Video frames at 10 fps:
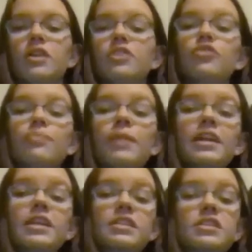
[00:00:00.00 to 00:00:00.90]
You've
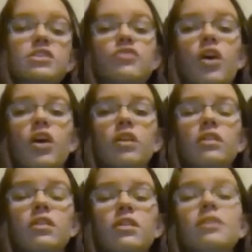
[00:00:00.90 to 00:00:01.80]
made it this far.
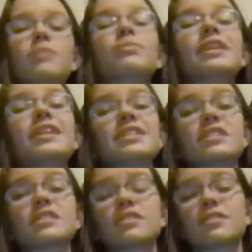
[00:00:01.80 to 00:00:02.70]

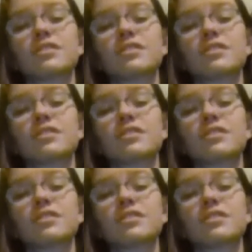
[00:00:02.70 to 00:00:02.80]
Please.